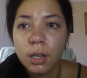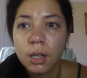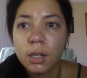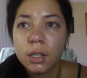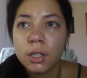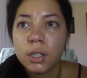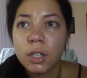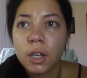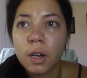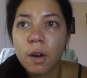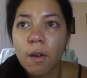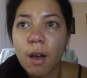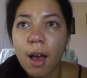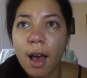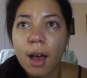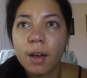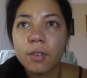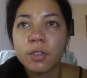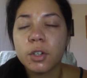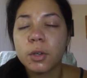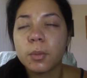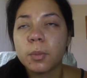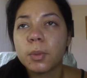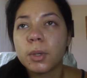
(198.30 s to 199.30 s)
you know,
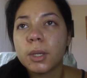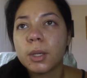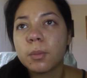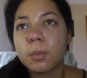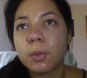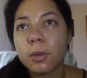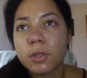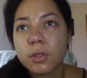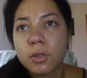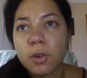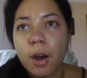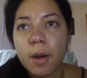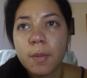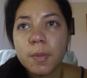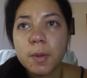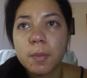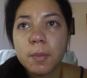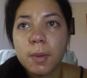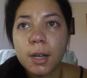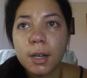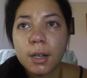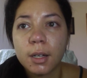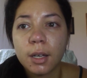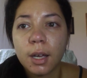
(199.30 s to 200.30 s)
after being prescribed the
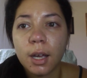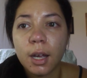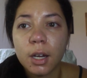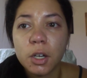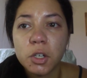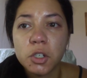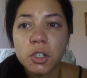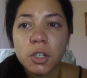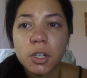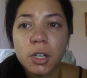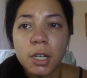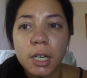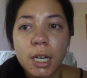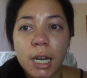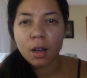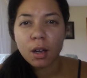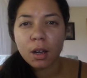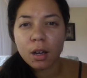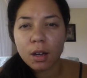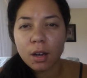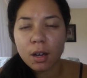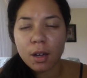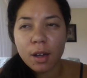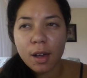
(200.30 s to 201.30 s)
medication,
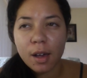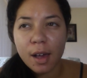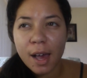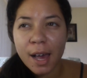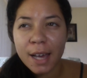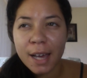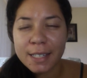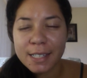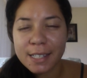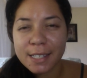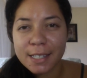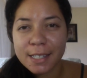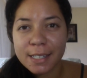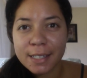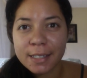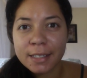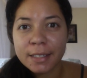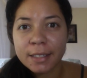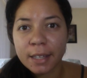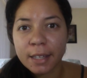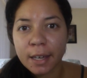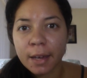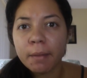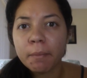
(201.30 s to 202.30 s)
I
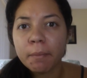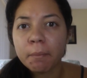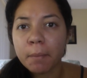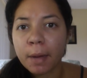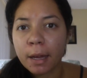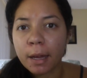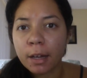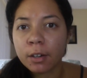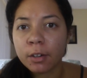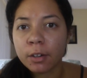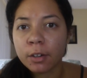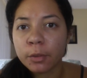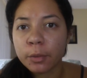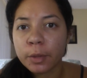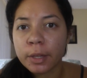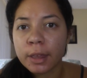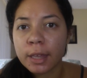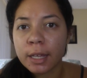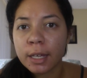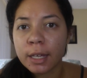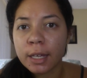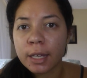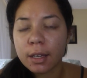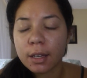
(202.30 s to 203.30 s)
did get better with
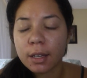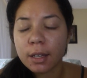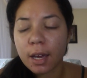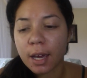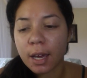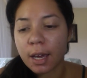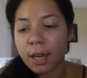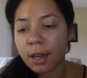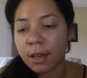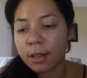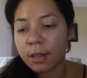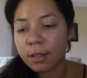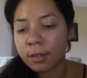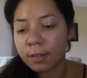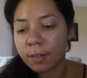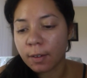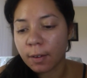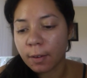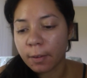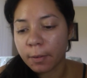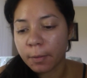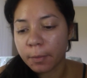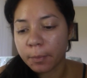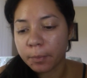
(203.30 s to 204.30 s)
it, and
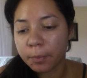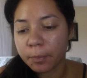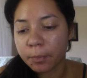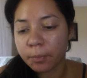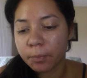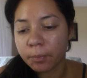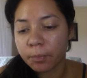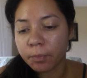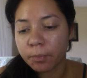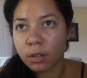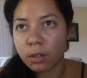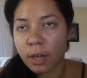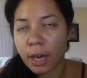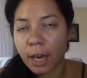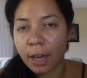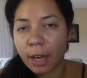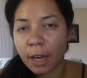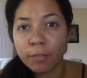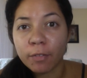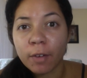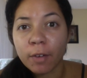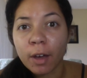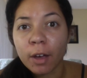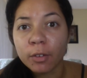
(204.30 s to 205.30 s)
I
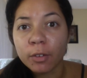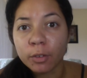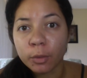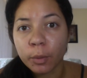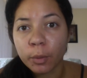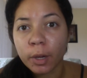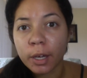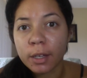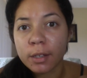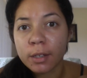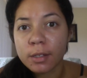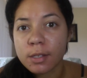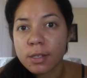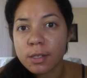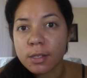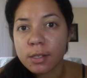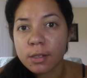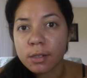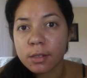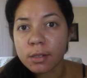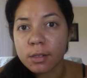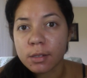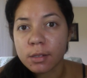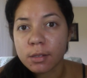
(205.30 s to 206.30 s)
found ways
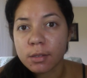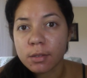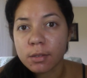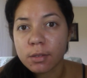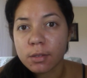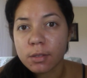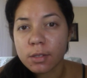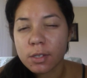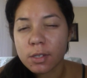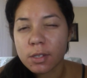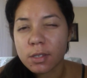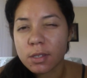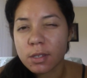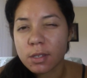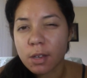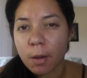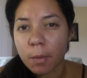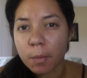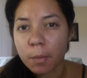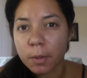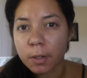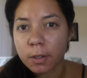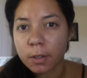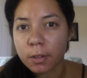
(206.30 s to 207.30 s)
to
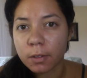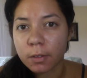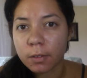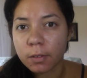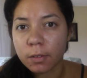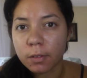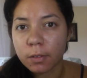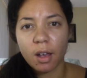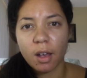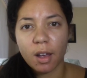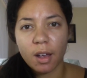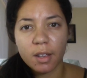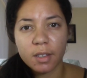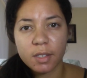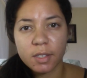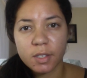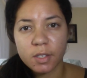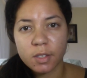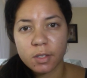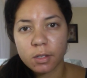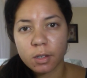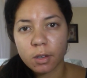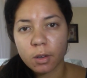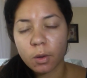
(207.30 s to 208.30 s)
stop it.
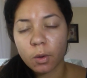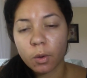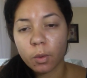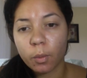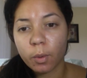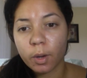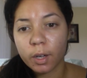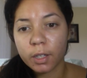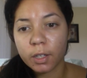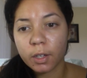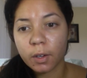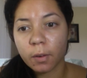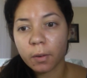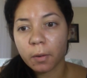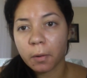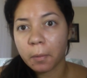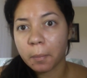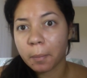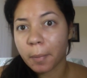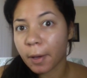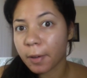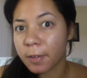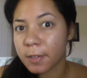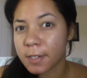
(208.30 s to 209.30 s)
So what you're
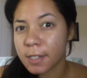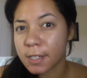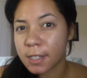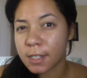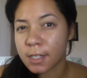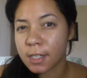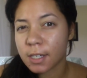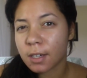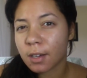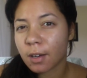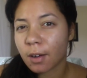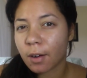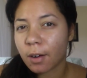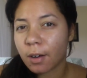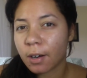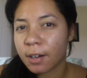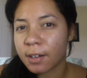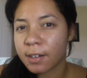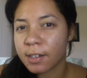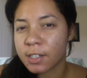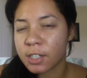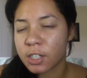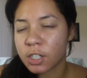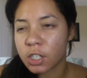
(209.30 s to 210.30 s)
about to see
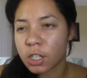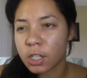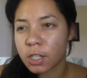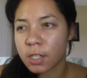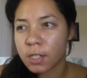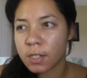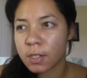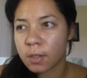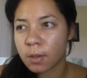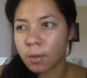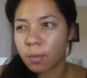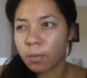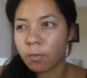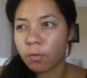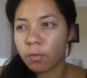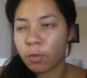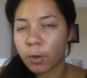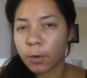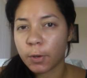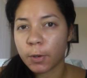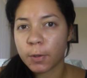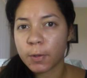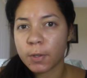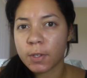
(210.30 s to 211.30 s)
are just some
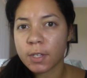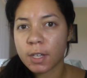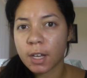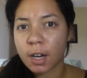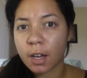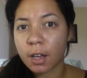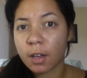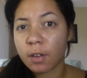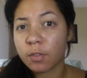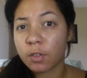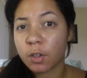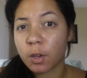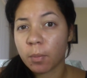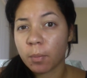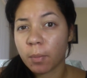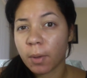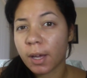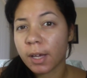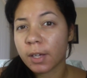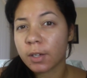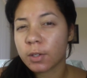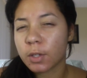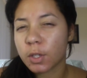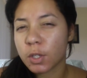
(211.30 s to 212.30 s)
photos that I have
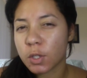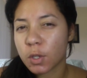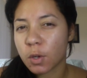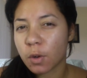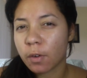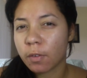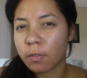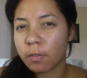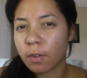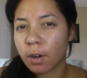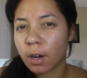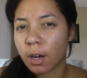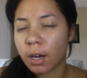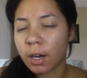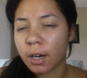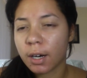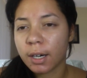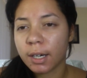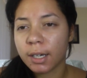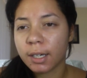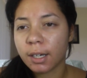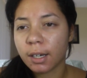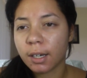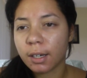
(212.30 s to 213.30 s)
compiled so
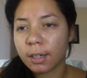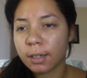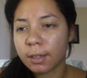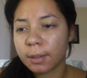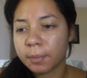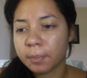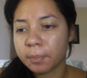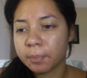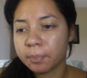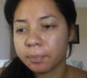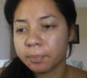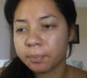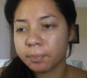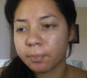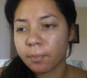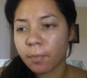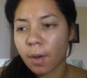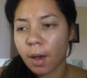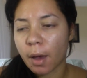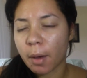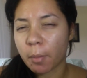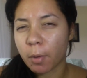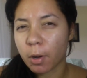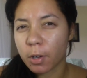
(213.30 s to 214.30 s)
far. I'm
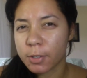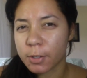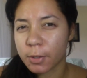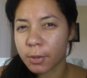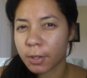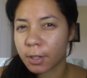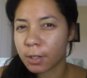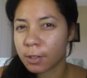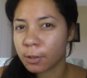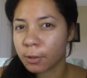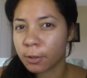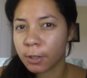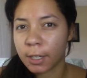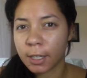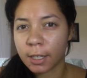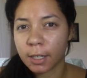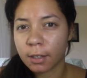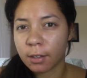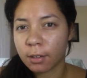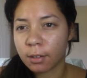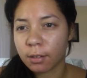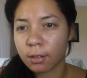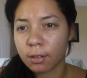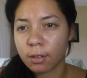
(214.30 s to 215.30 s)
also
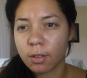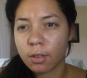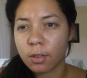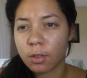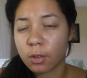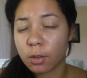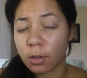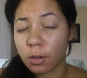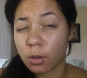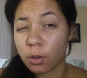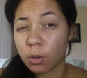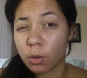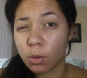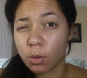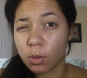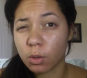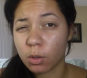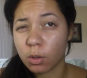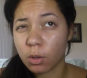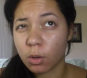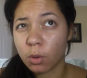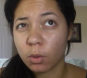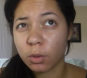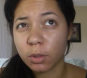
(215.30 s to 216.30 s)
including the
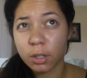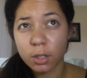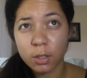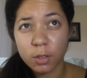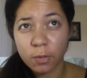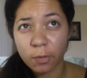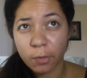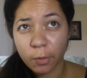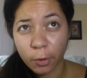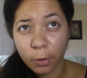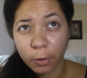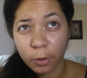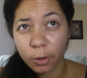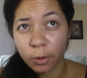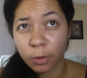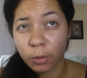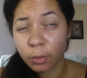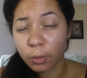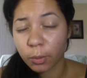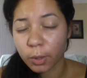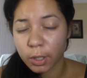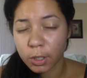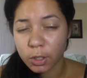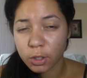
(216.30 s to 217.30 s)
oldest
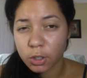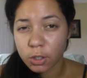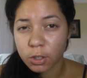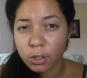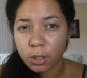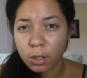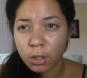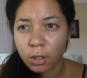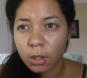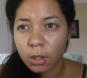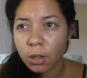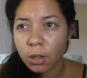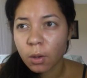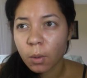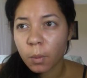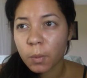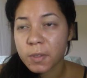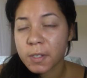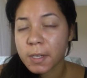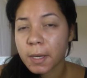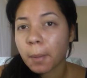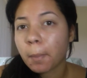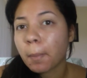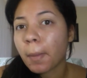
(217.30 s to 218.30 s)
photo, which
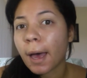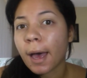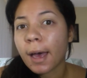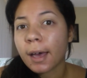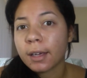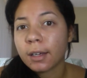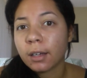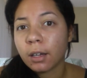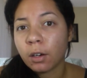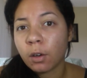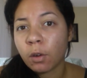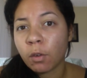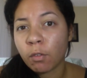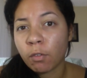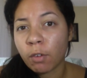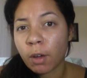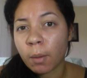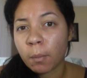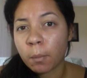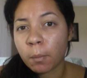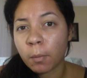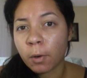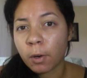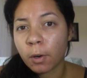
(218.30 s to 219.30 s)
was like back in
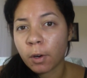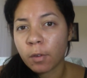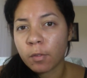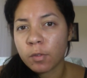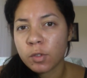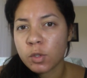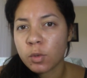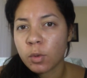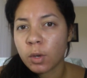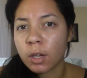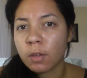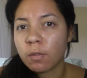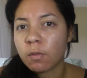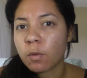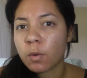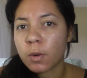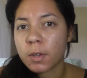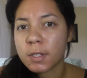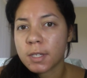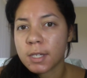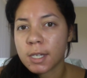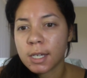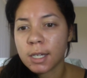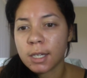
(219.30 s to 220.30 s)
November of
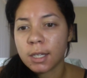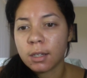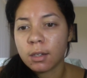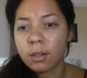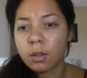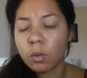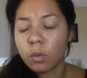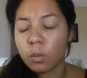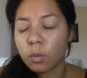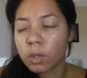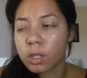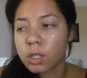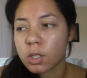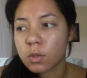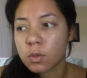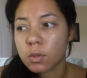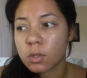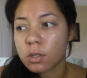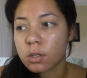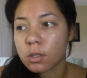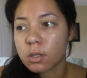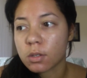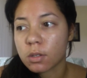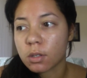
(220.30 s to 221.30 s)
2014, which
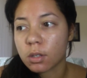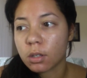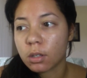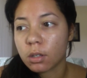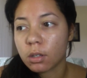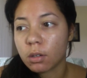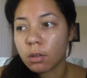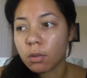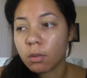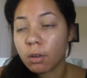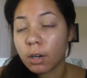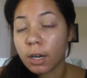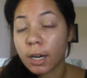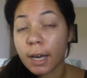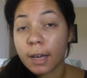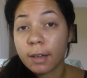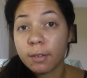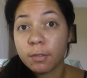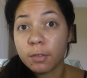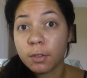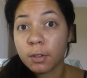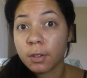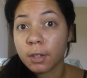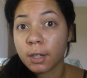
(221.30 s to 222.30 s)
was when I
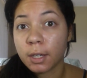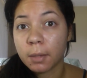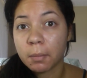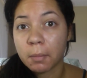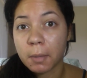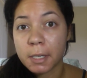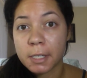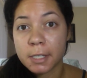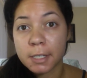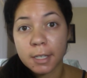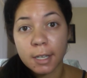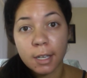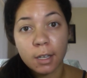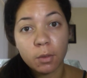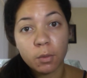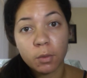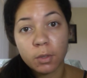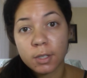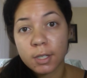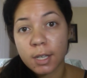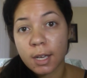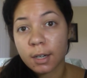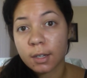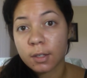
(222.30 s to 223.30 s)
feel like my skin
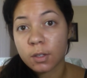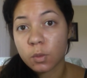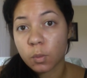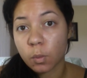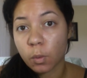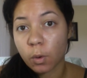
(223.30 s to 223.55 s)
was at its